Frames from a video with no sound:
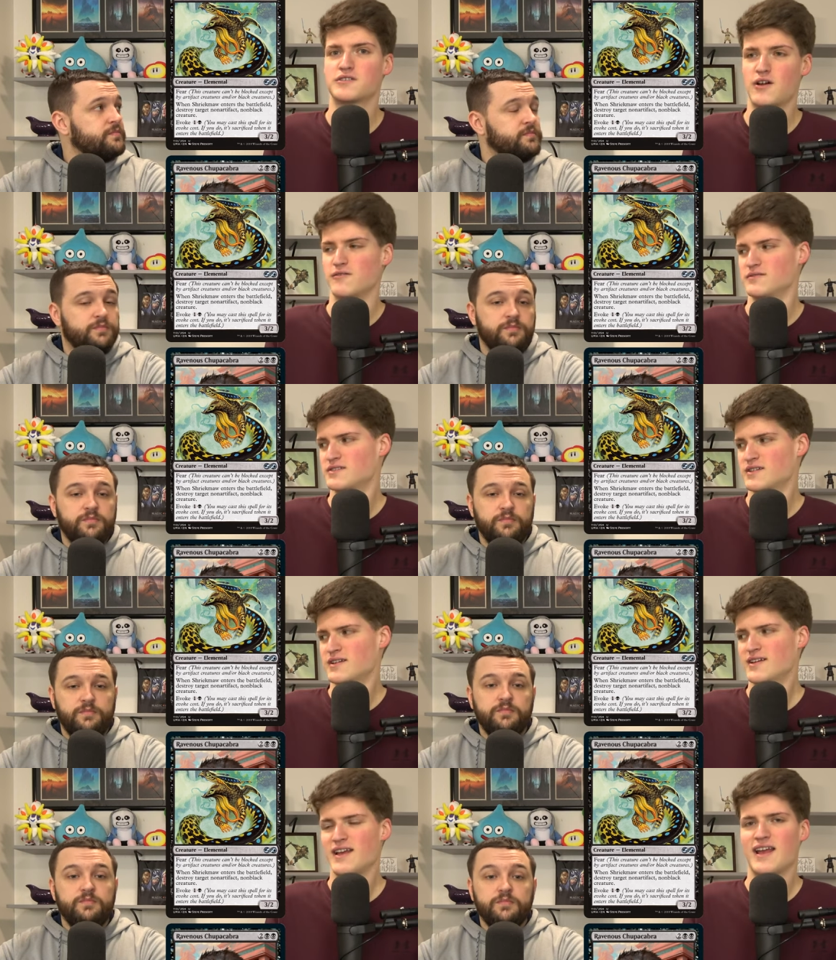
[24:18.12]
Speaker 1: zones
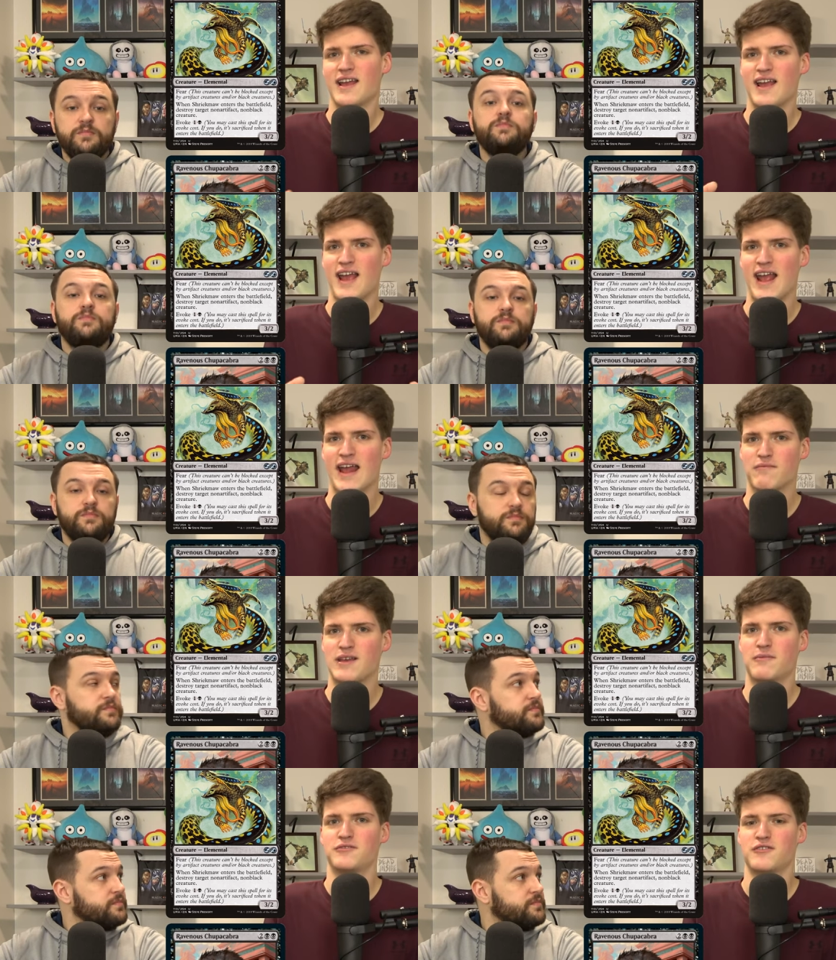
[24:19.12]
and
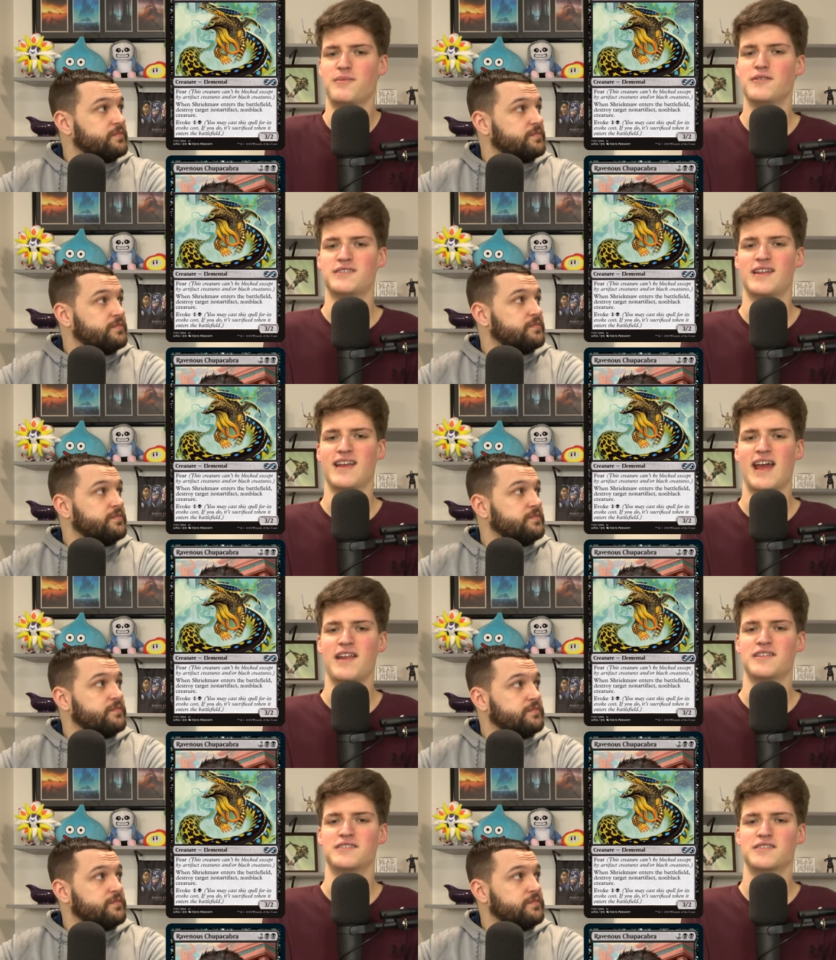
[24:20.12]
be able to abuse it.
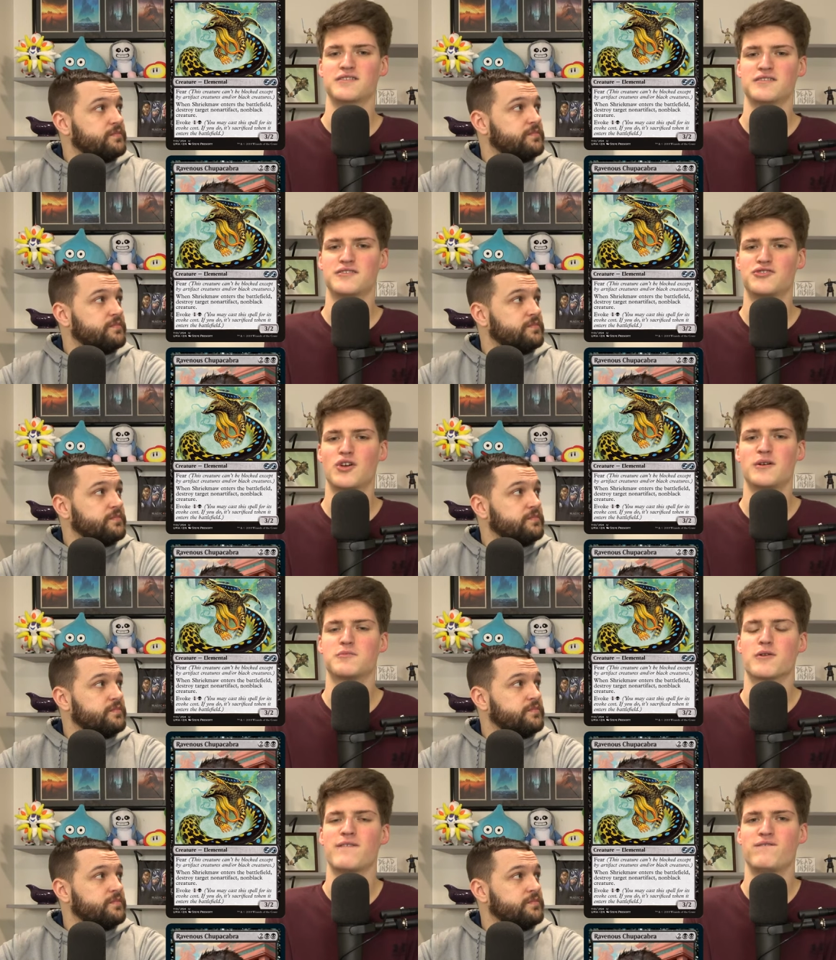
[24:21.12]
And it is so
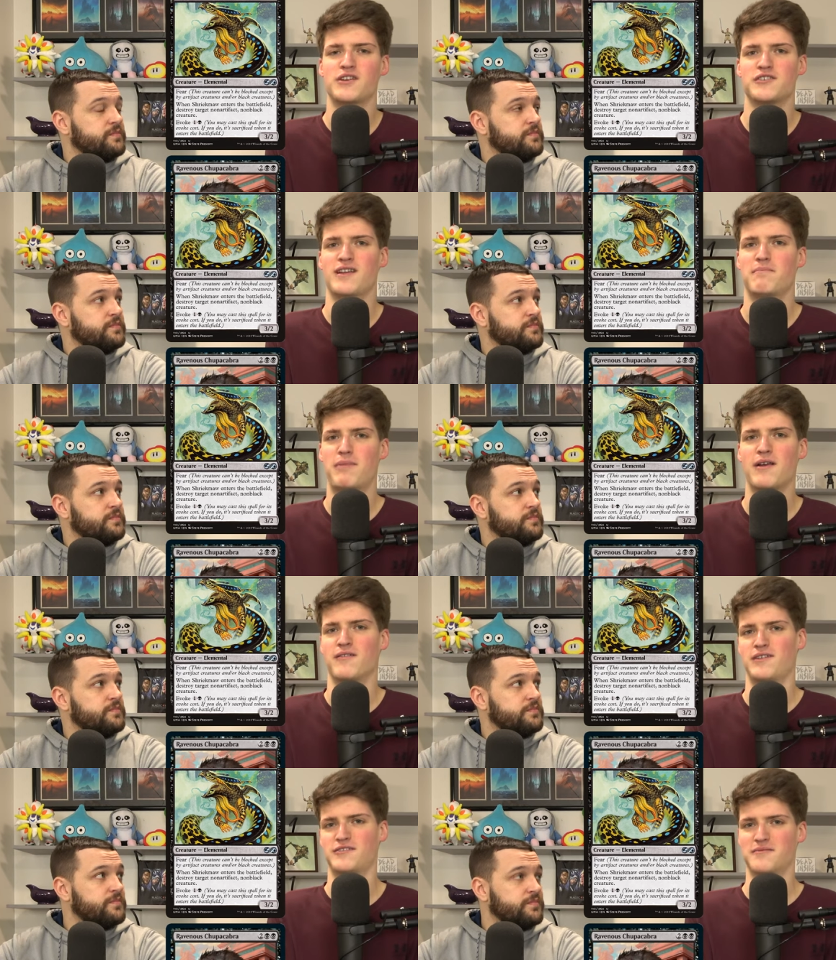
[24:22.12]
much more efficient and
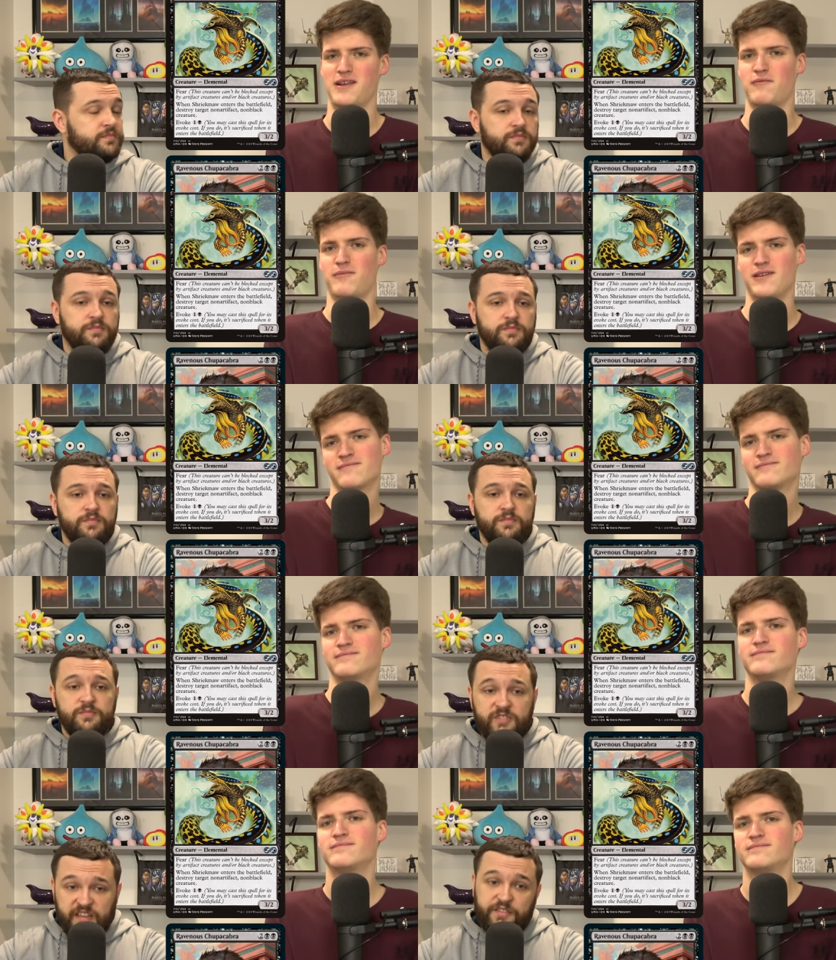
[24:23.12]
better than Terminate will be.
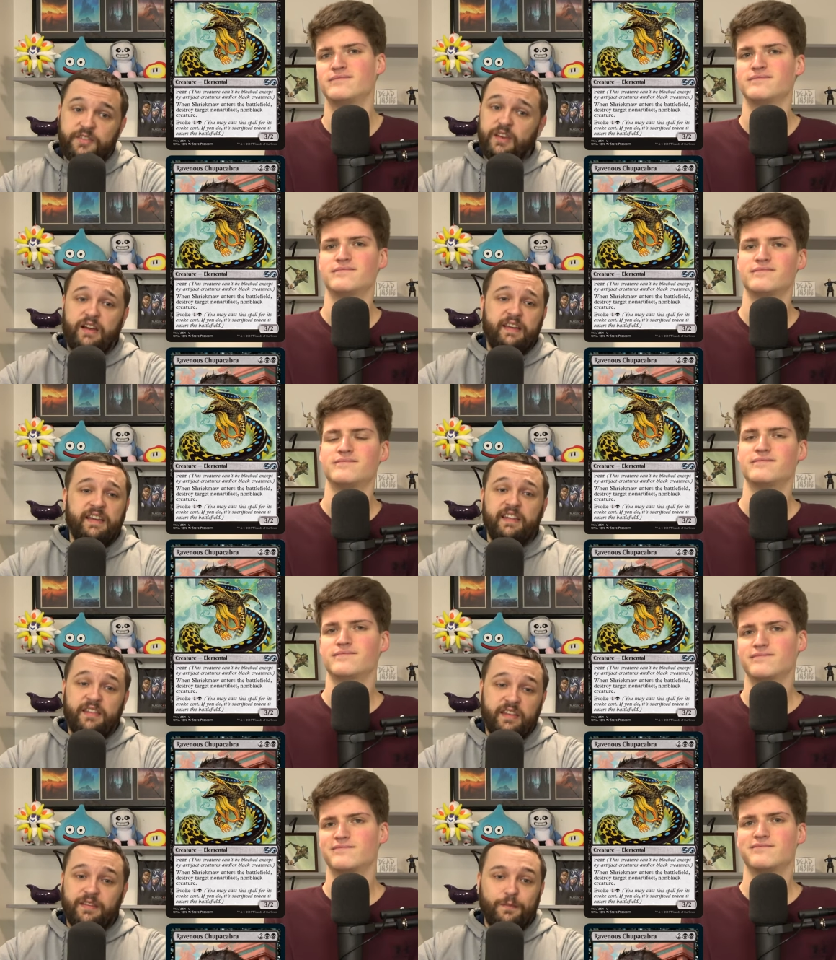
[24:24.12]
Speaker 2: Yes. Uh,
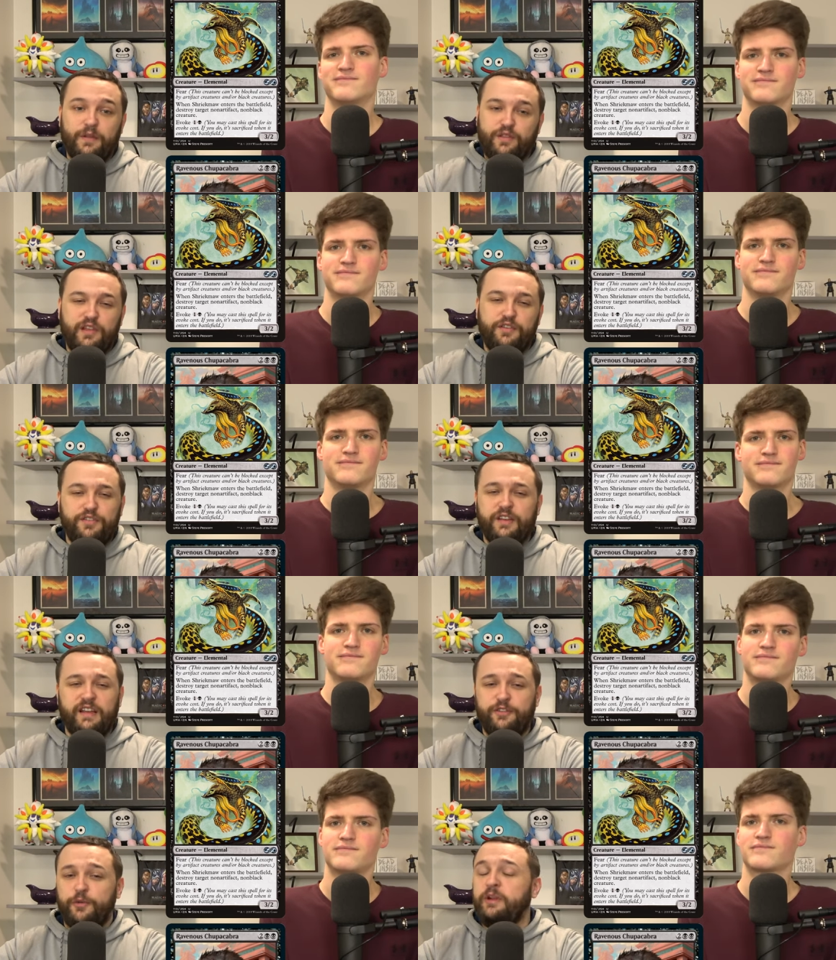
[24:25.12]
again, they, but let's just
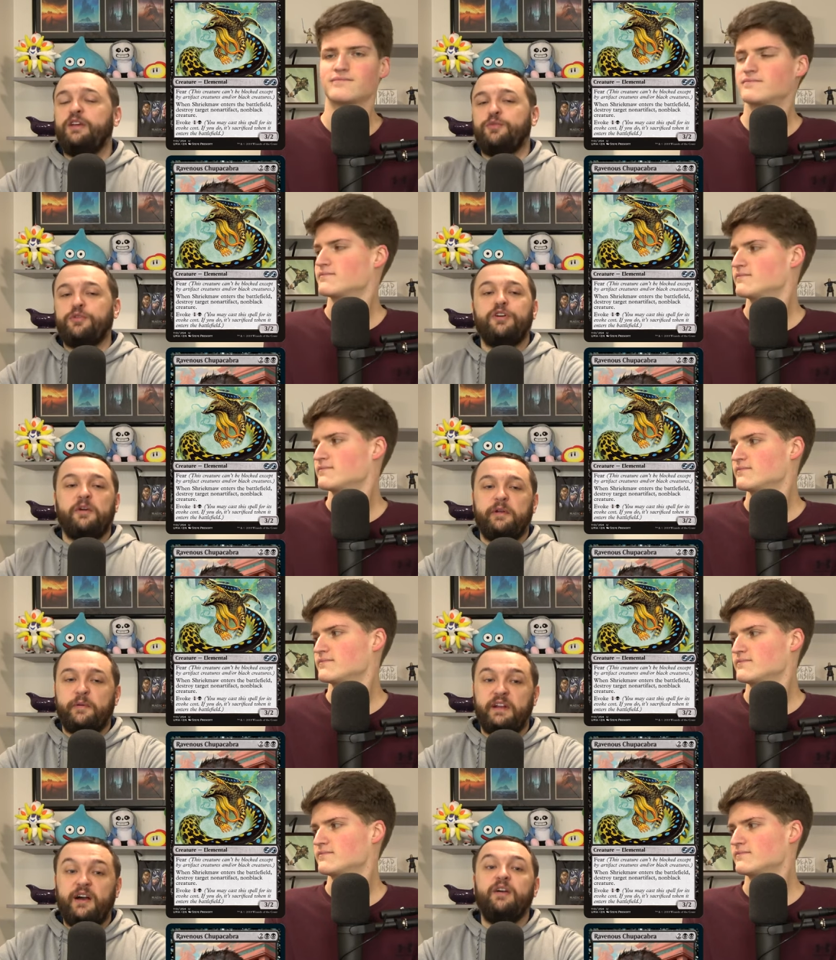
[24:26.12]
stick on Terminate because we're talking
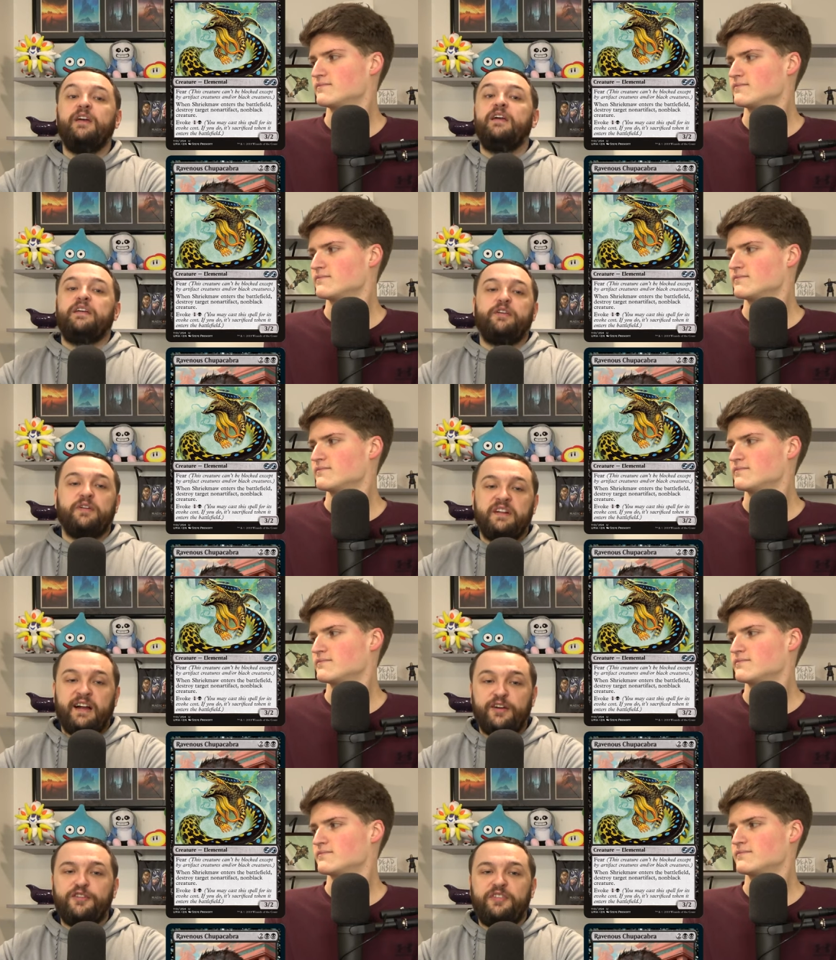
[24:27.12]
about it right now. You're in an
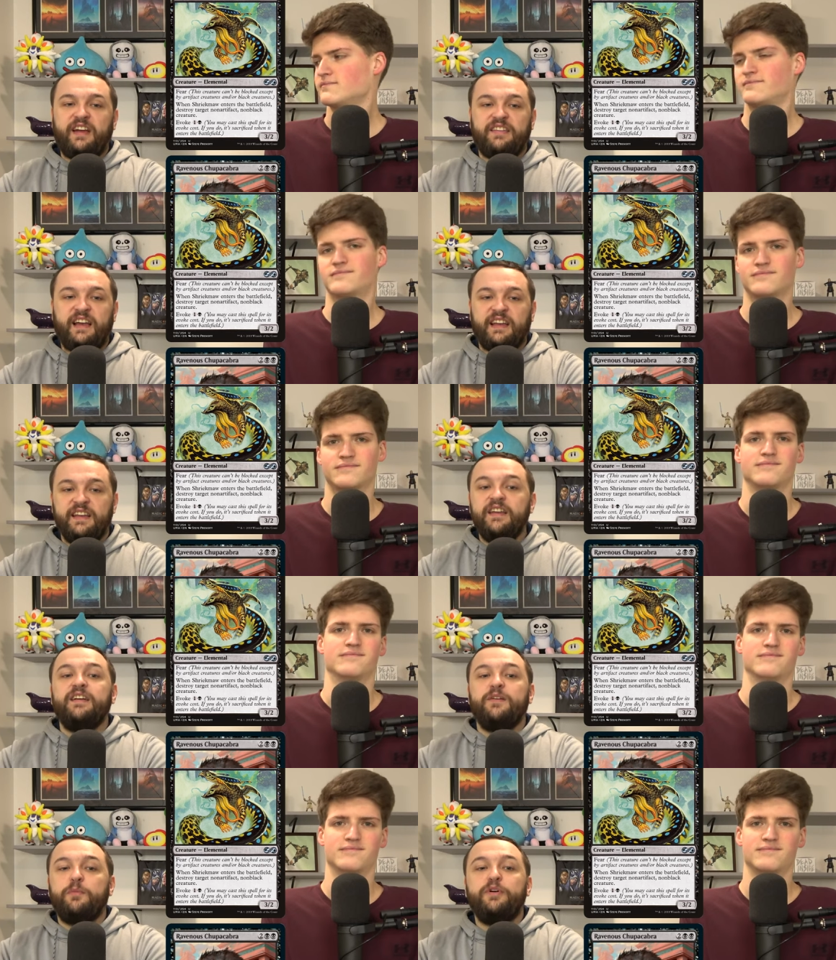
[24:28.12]
artifact deck.
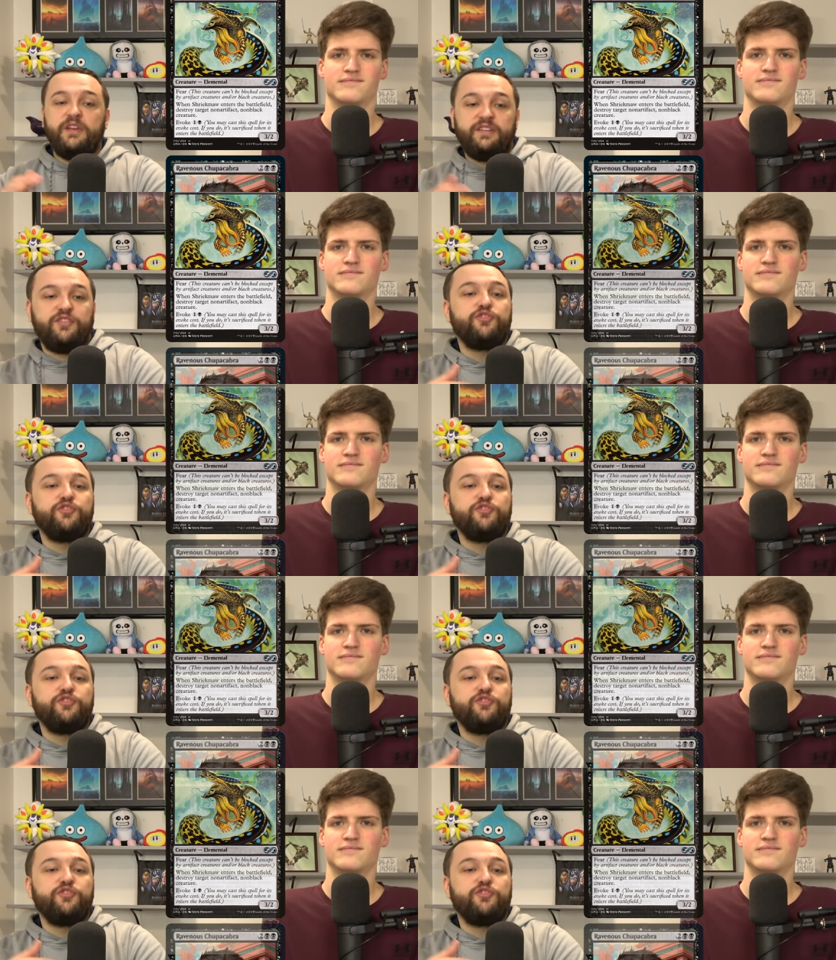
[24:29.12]
Put in